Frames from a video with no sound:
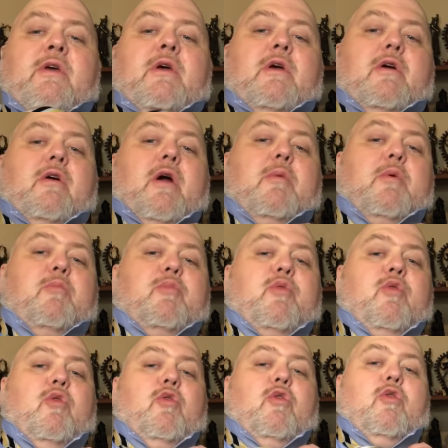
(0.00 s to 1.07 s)
Grab it,
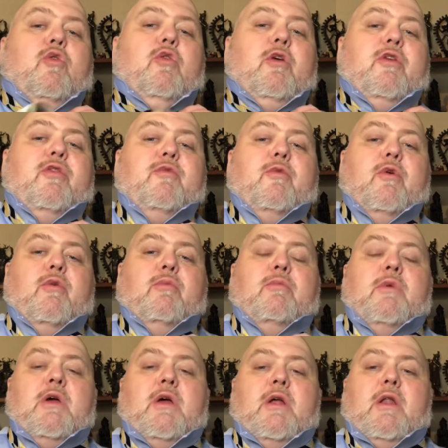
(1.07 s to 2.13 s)
pull it through,
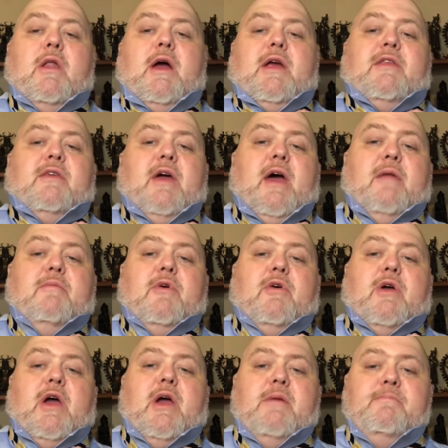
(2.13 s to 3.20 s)
like that,
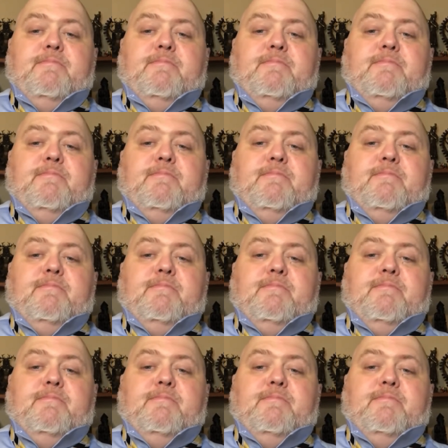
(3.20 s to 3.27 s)
okay?